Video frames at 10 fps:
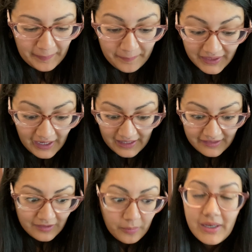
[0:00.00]
But yeah,
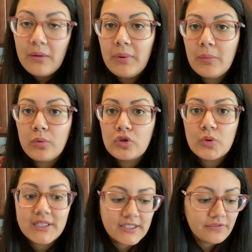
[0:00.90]
so many people do
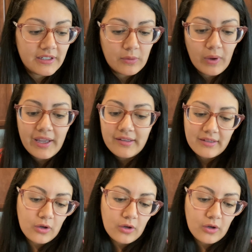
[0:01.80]
it different ways,